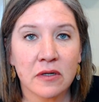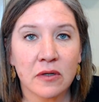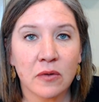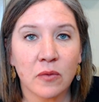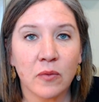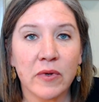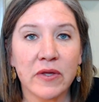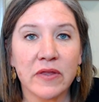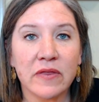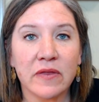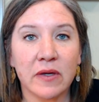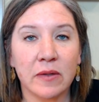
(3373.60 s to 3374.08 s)

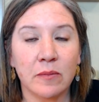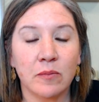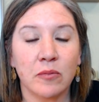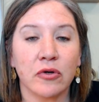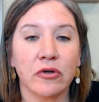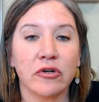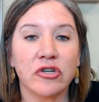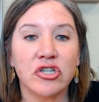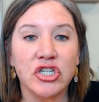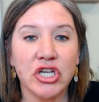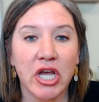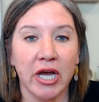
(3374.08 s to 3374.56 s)
we then
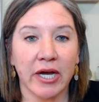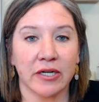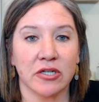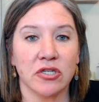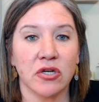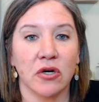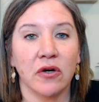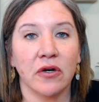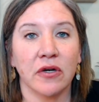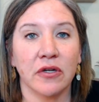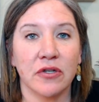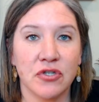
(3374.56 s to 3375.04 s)
project
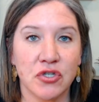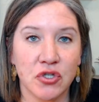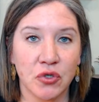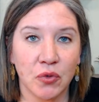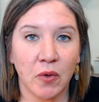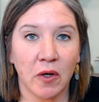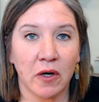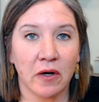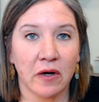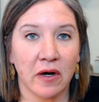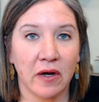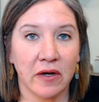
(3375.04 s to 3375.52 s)
onto
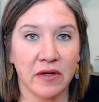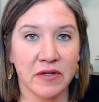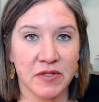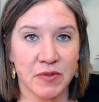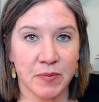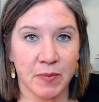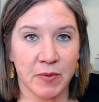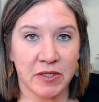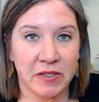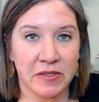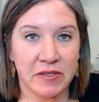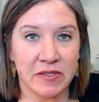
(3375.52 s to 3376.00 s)
our
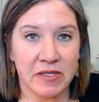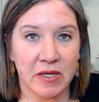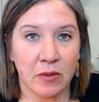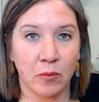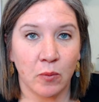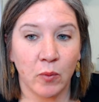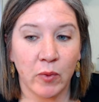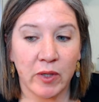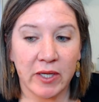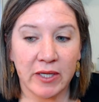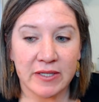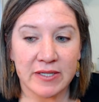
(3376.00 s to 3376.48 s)
husbands,
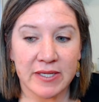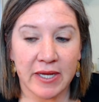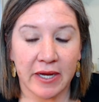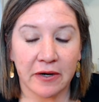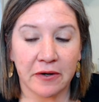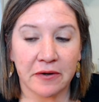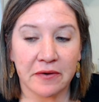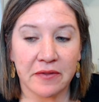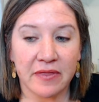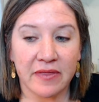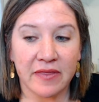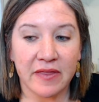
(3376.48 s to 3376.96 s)
and we
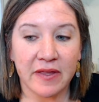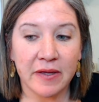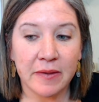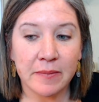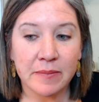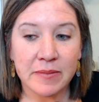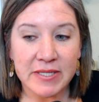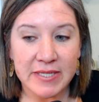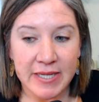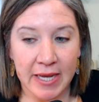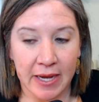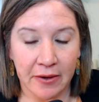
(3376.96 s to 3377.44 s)
tear
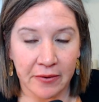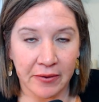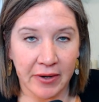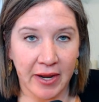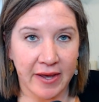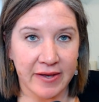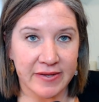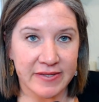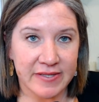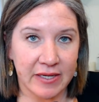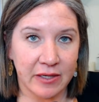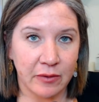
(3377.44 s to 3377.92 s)
them down
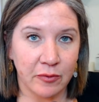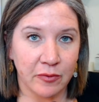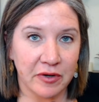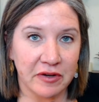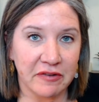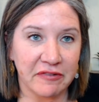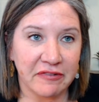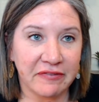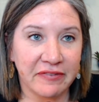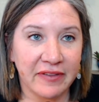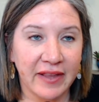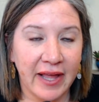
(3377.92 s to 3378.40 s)
as a
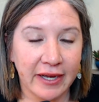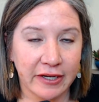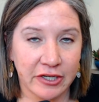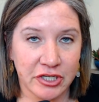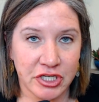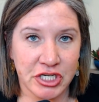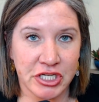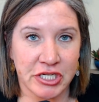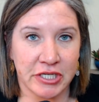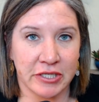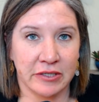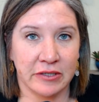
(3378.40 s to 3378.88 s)

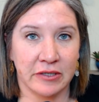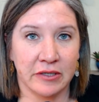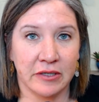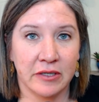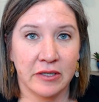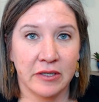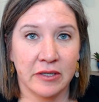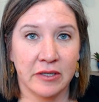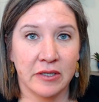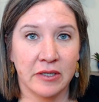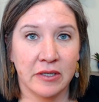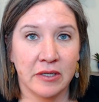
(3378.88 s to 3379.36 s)
reflection
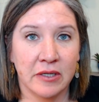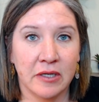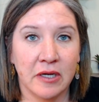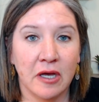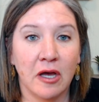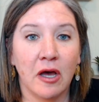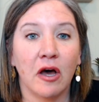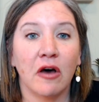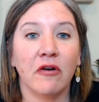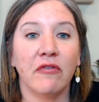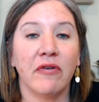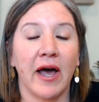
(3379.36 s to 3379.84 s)

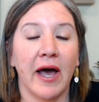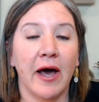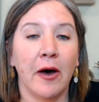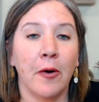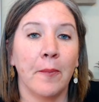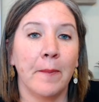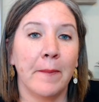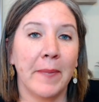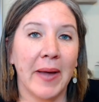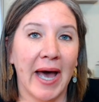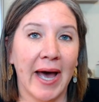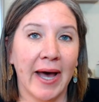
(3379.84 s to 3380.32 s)
of how
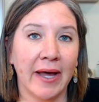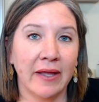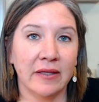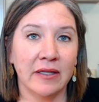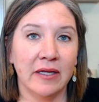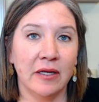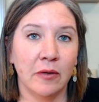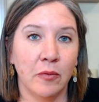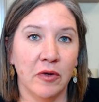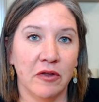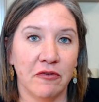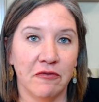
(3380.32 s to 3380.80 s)

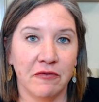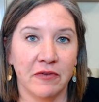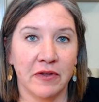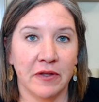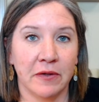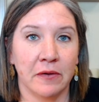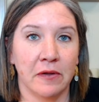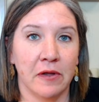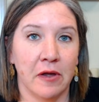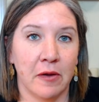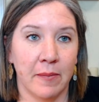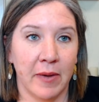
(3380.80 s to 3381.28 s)
badly we
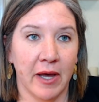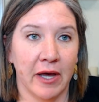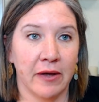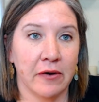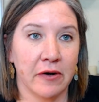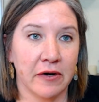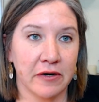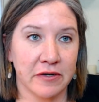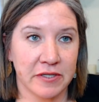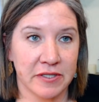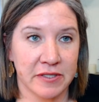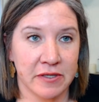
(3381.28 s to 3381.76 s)
feel
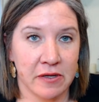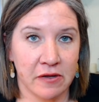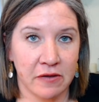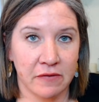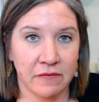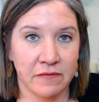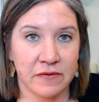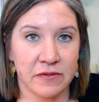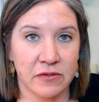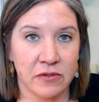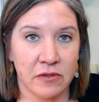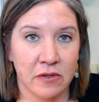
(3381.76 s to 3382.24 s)
about
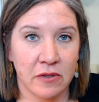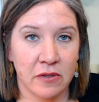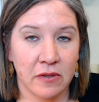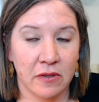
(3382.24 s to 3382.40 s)
ourselves.